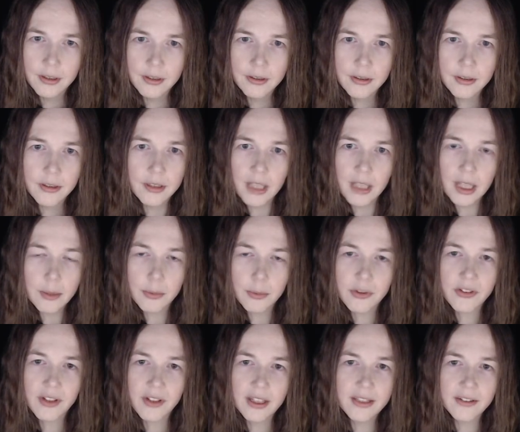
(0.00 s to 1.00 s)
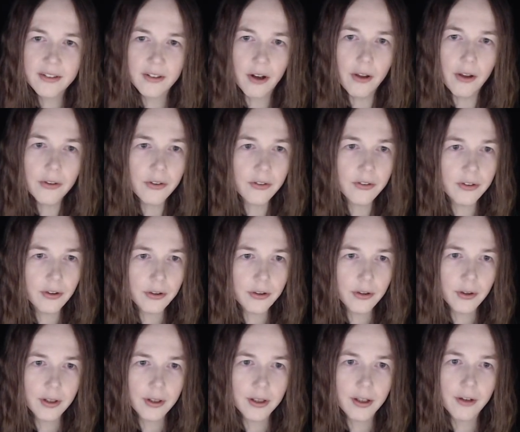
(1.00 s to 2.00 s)
The neighbors' kids are also still
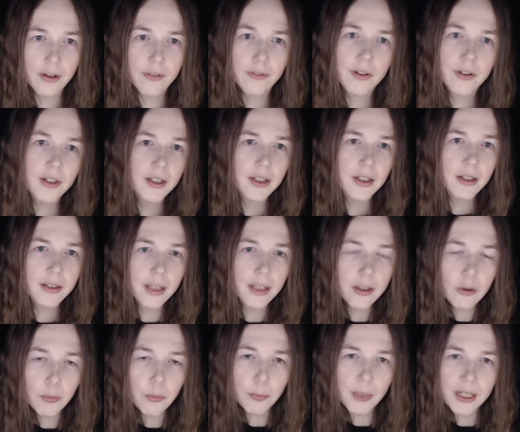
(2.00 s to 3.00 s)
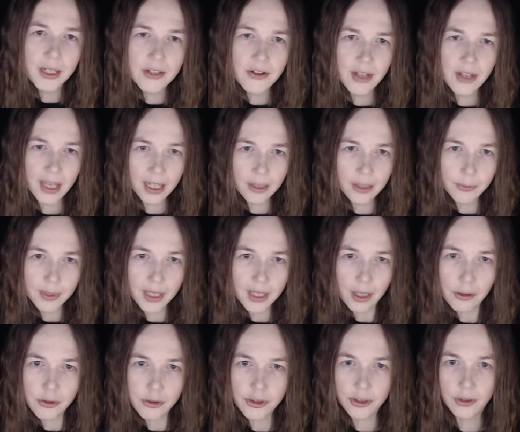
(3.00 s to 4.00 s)
young enough that they could play together
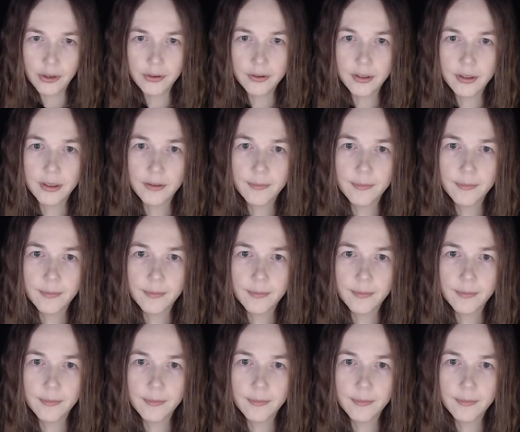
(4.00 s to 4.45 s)
without children,